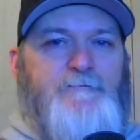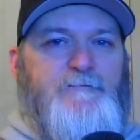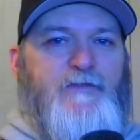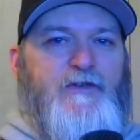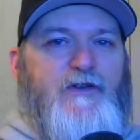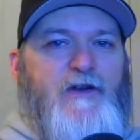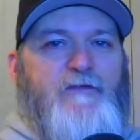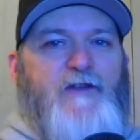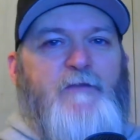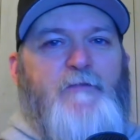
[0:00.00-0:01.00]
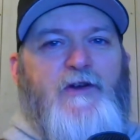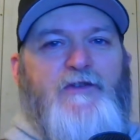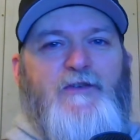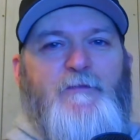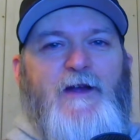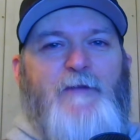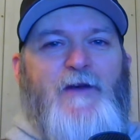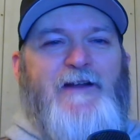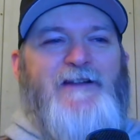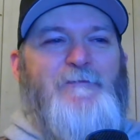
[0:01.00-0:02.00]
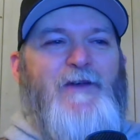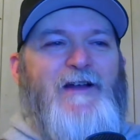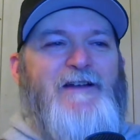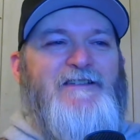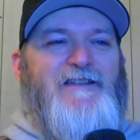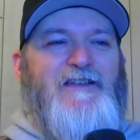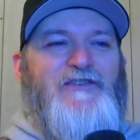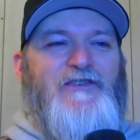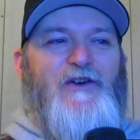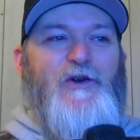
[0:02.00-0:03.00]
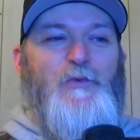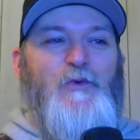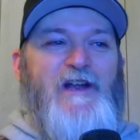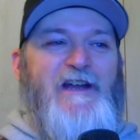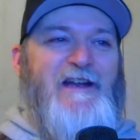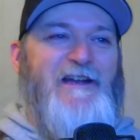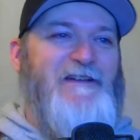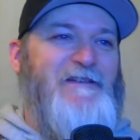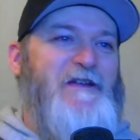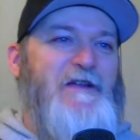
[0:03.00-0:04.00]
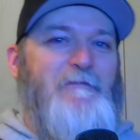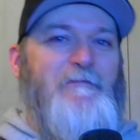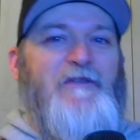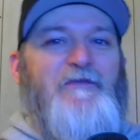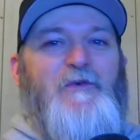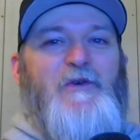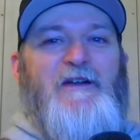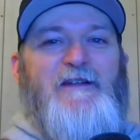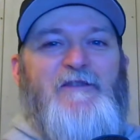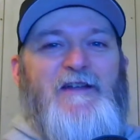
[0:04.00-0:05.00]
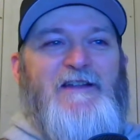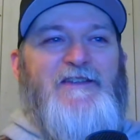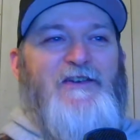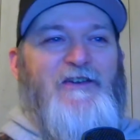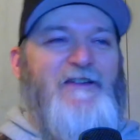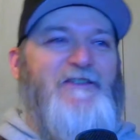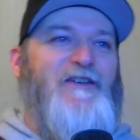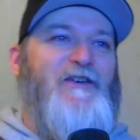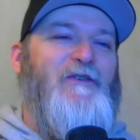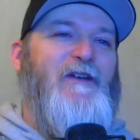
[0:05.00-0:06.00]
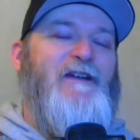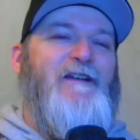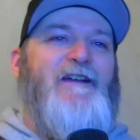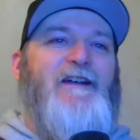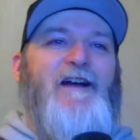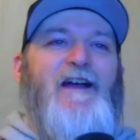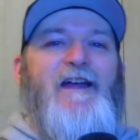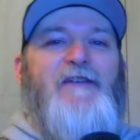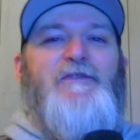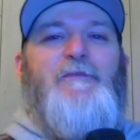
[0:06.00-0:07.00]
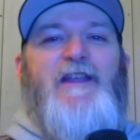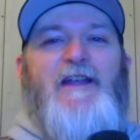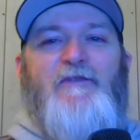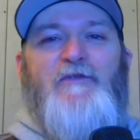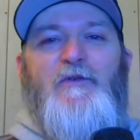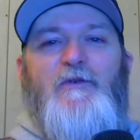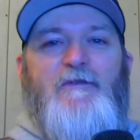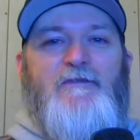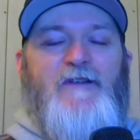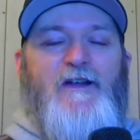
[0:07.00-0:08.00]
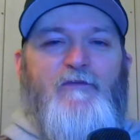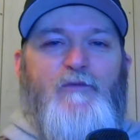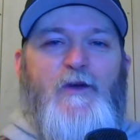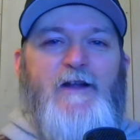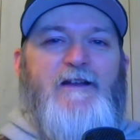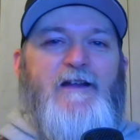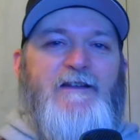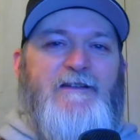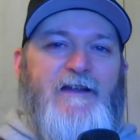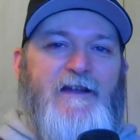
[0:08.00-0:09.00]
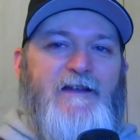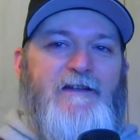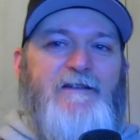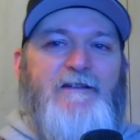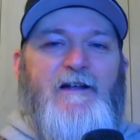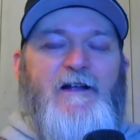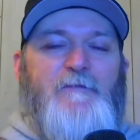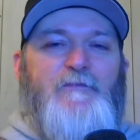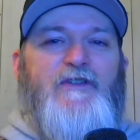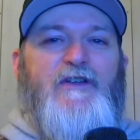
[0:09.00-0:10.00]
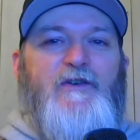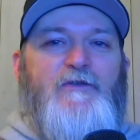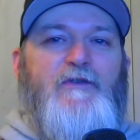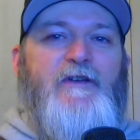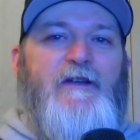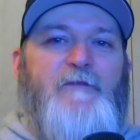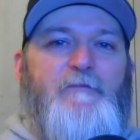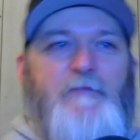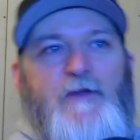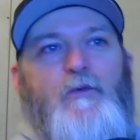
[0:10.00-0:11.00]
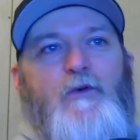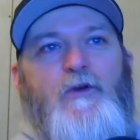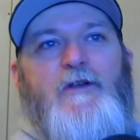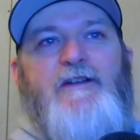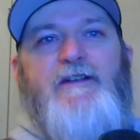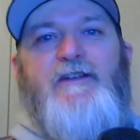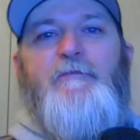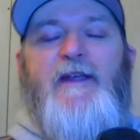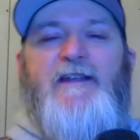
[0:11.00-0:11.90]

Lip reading: So I've got marks on my monetization already before I even got started. So I have to be careful of what I say. So be warned, you may